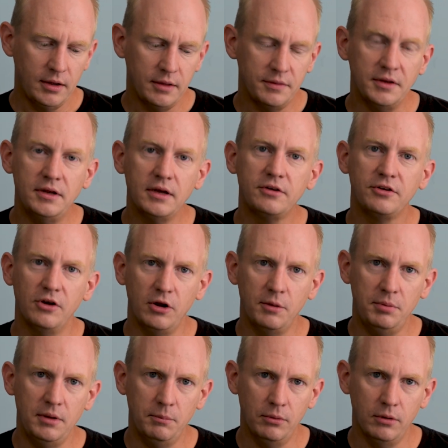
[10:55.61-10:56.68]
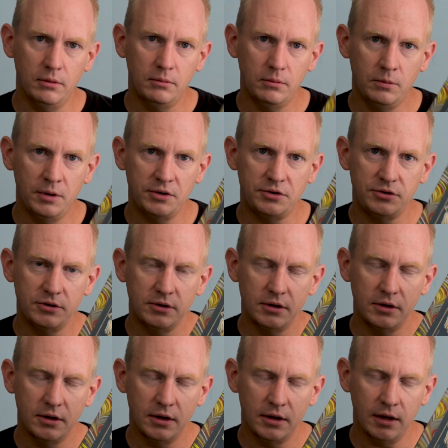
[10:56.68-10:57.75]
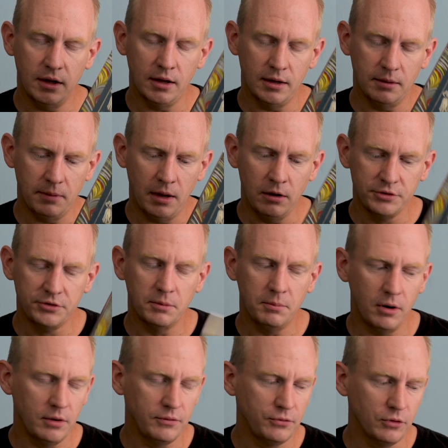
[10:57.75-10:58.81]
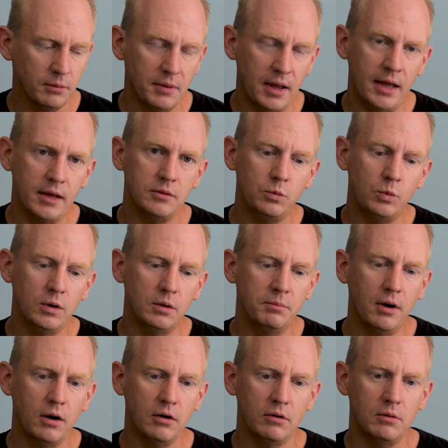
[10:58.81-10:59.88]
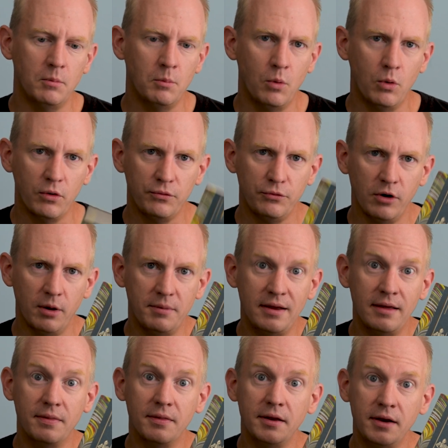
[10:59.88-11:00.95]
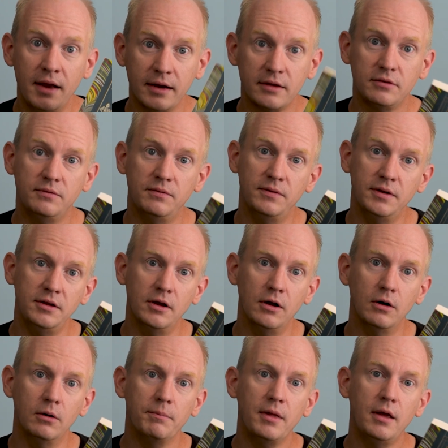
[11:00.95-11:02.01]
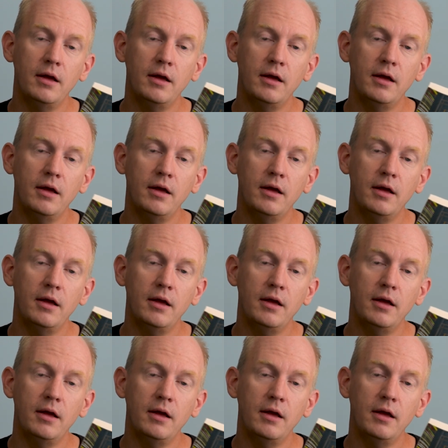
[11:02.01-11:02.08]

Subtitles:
The Dictionary People, which I also borrowed from and will borrow more from in the next video.